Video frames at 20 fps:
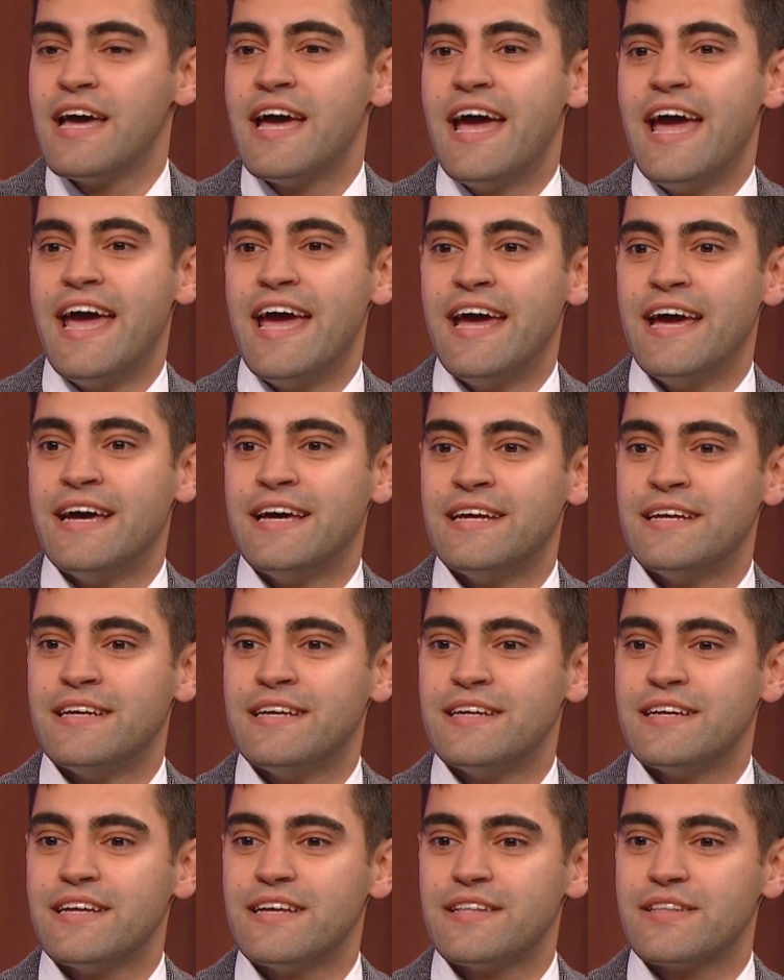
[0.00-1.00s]

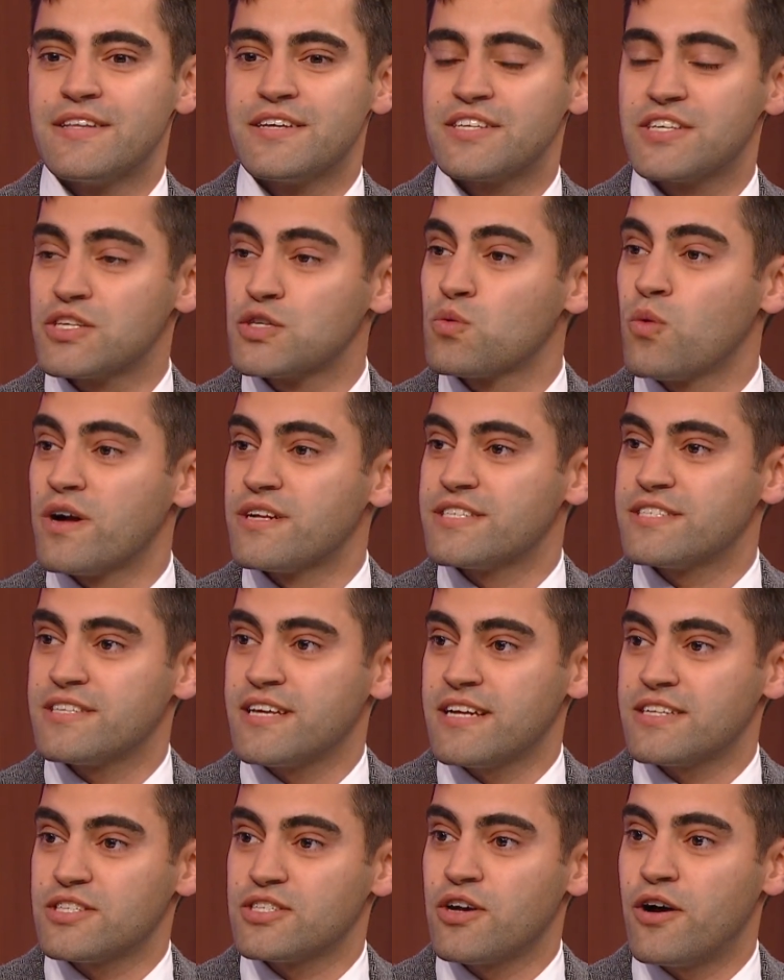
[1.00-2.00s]
And this is what
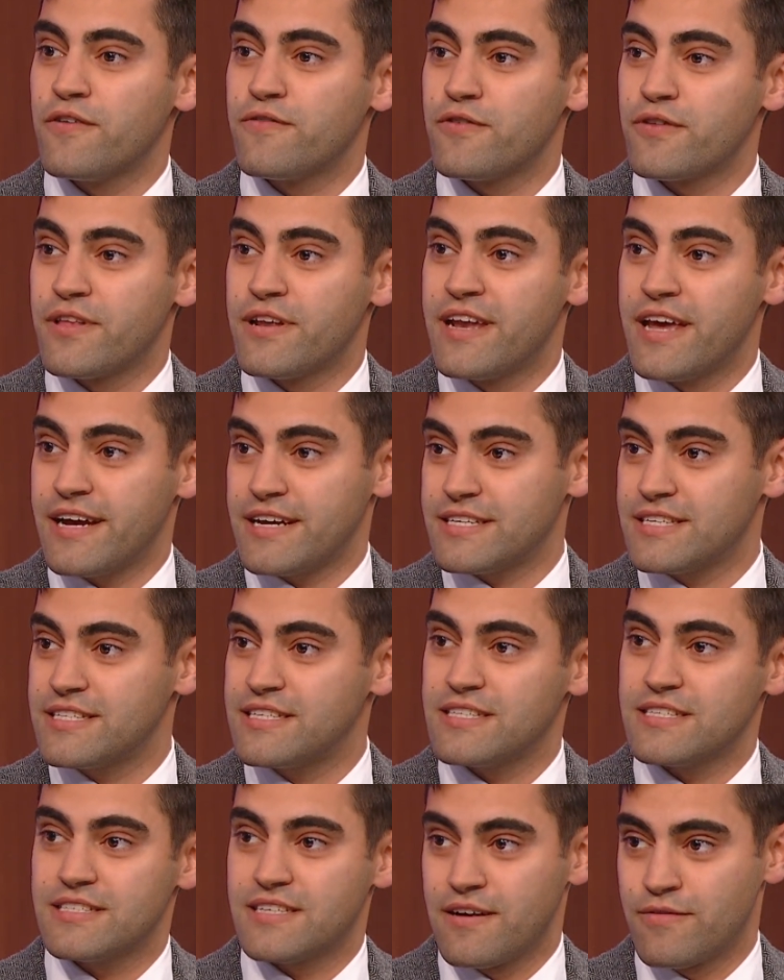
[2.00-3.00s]
sets off for the
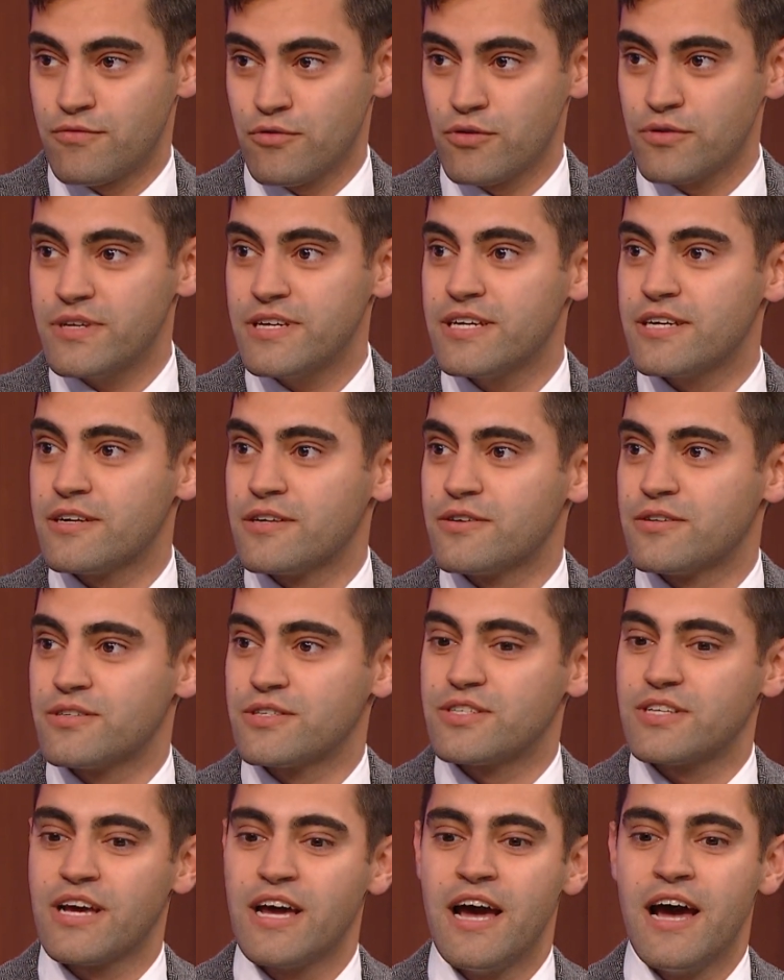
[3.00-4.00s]
next several
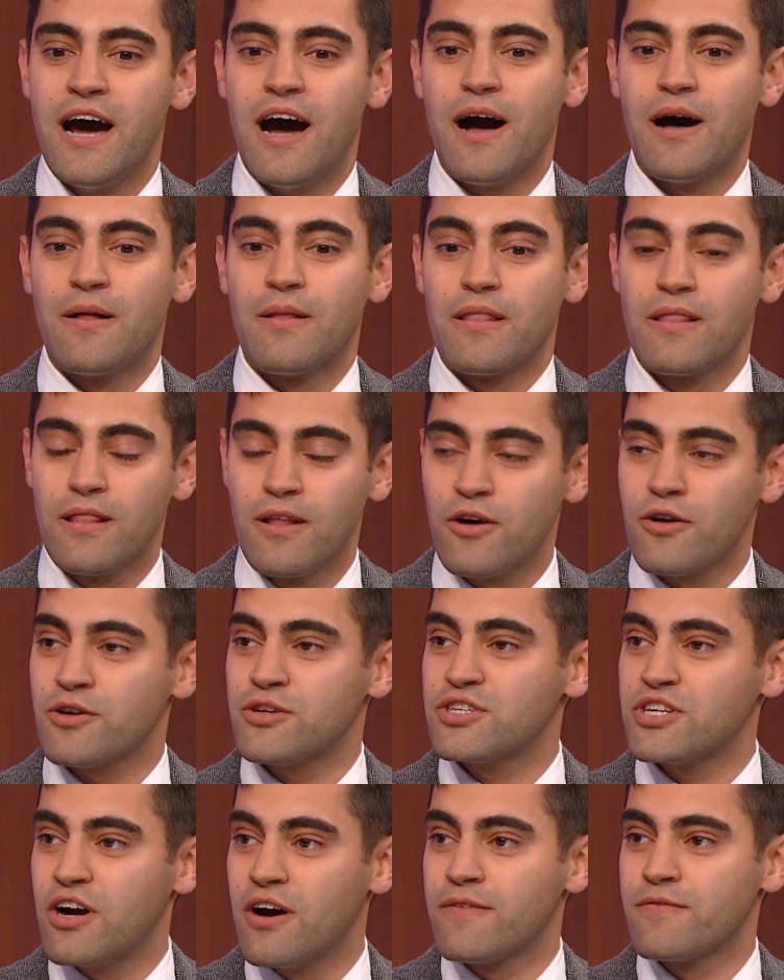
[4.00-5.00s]
years a
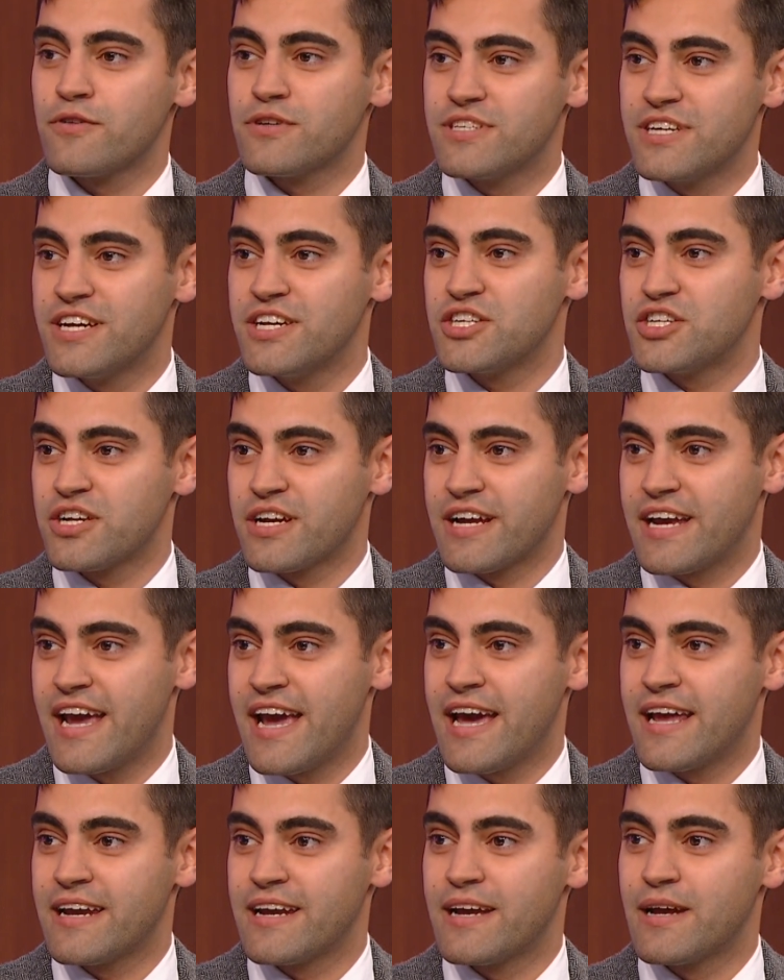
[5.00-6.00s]
large conversation in
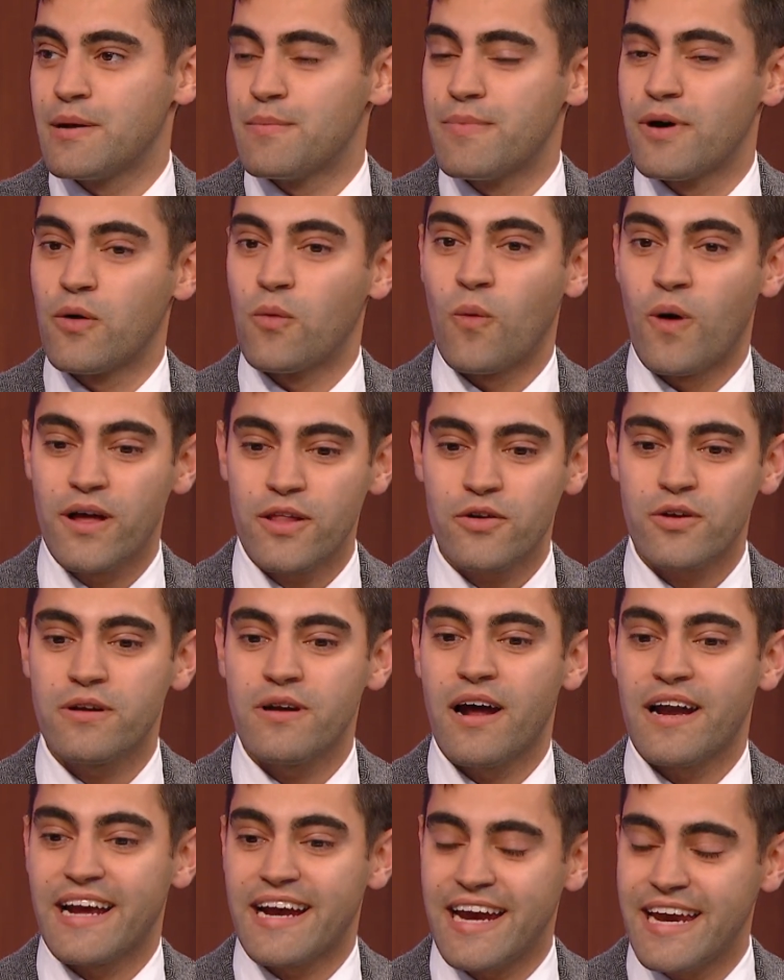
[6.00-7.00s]
Canada about whether or
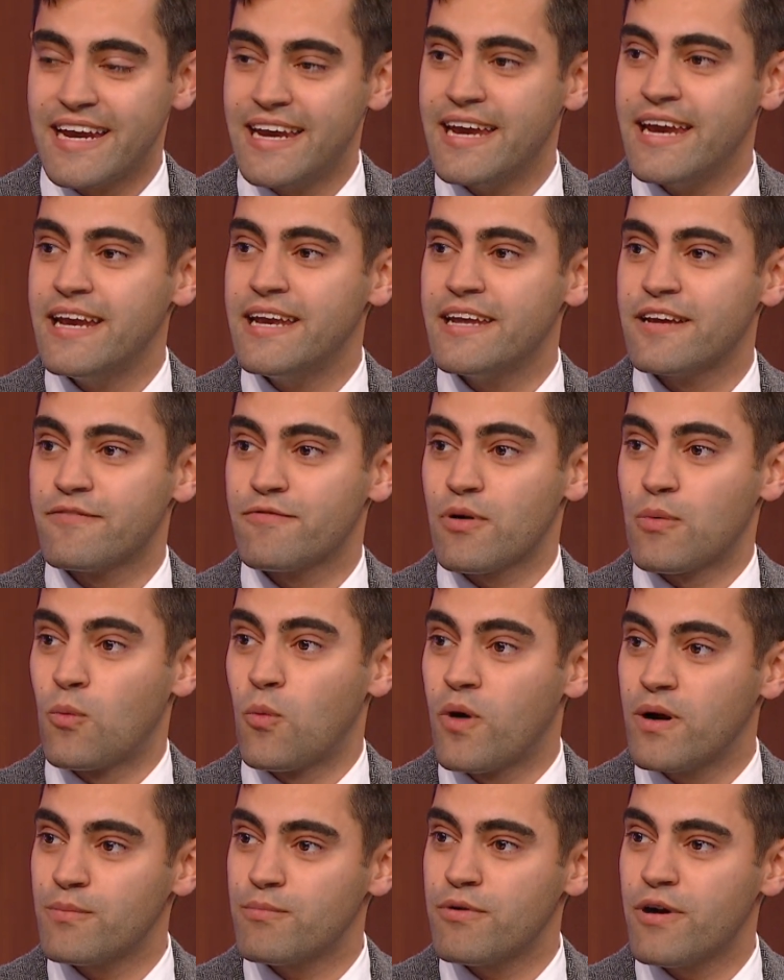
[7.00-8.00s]
not a Canadian from
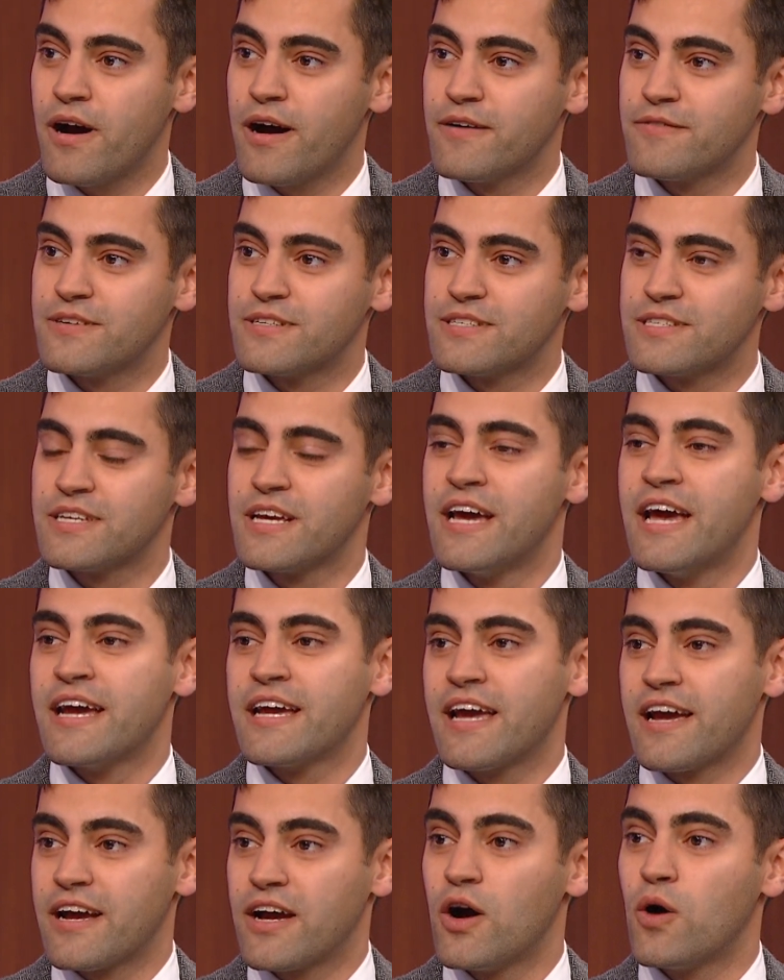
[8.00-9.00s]
one province
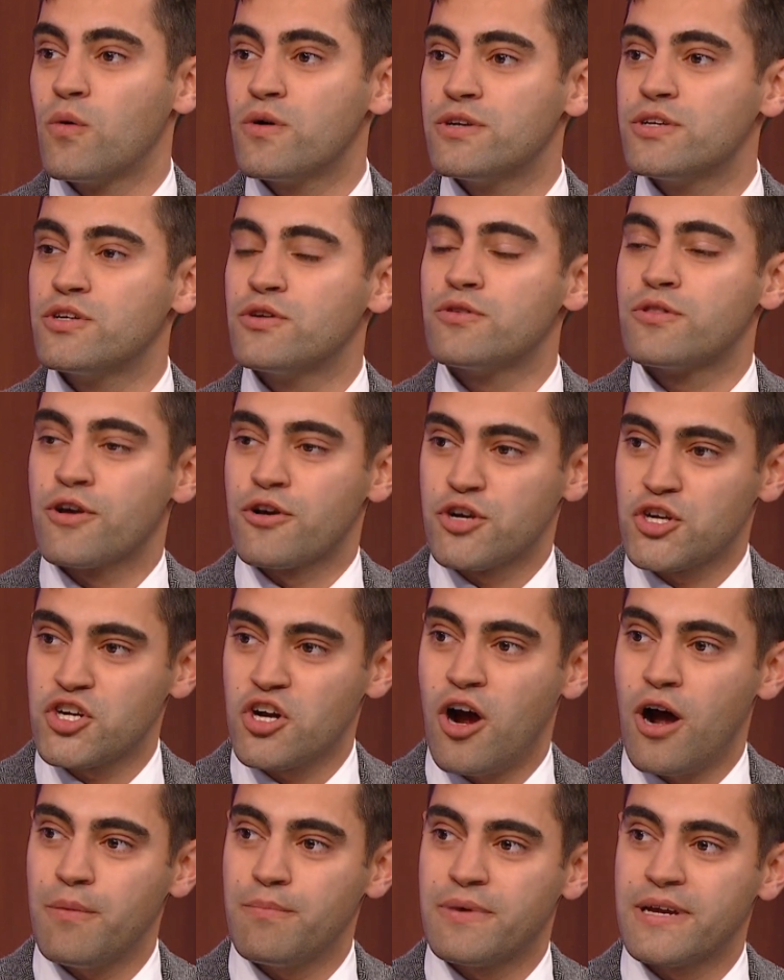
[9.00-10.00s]
can go and do their
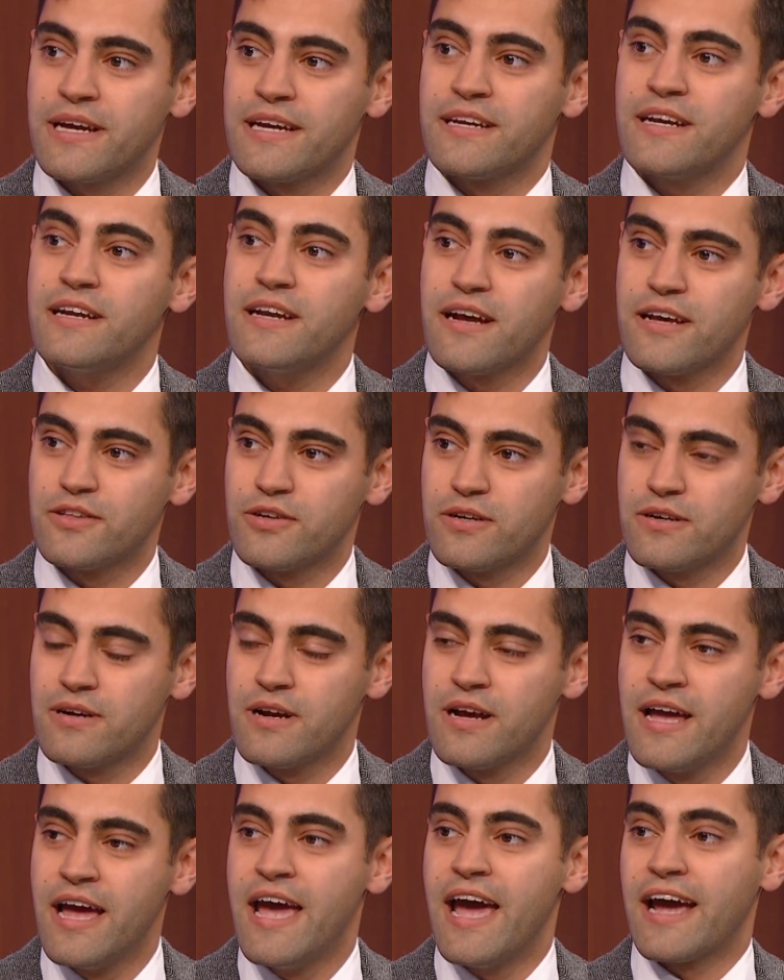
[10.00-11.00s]
shopping in another
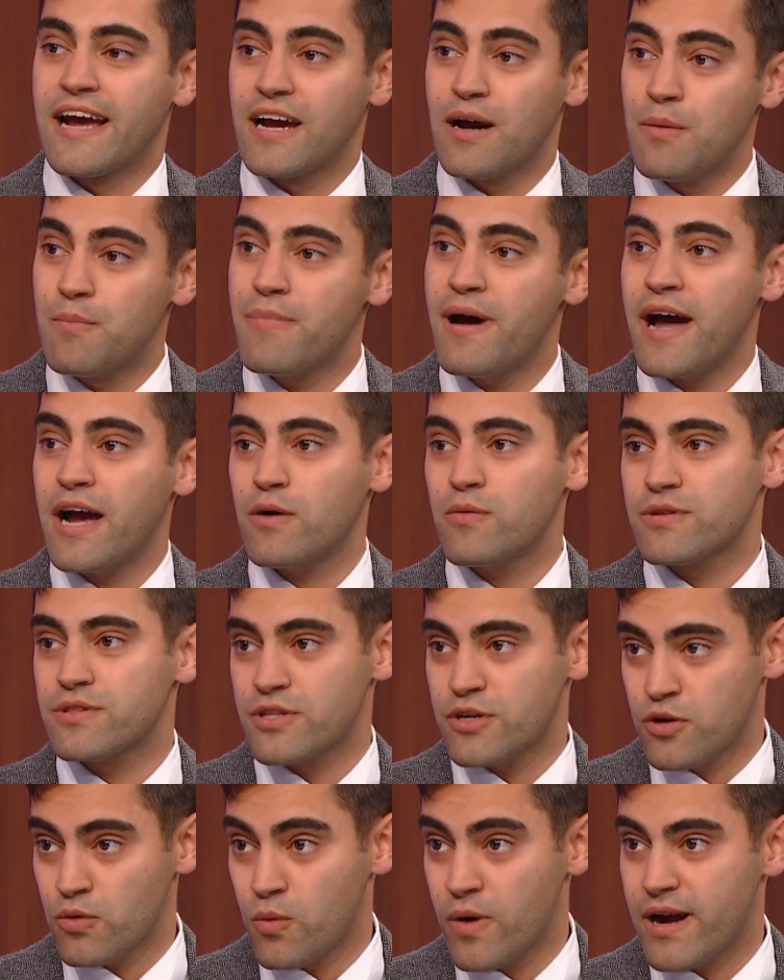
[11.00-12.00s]
and come back with
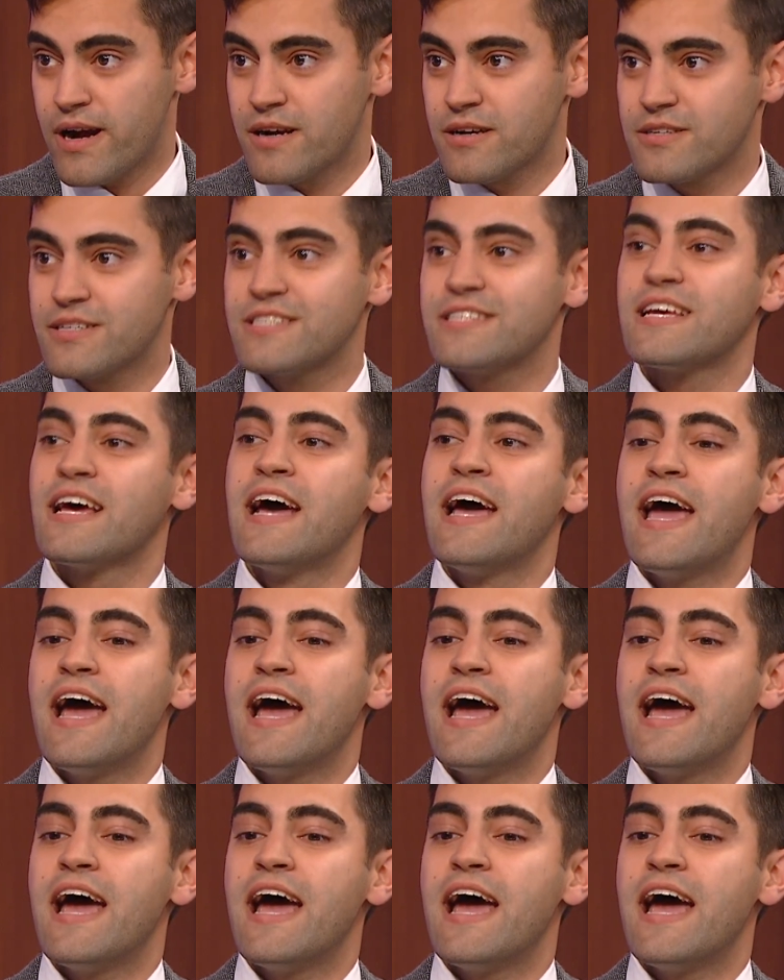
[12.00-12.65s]
their wares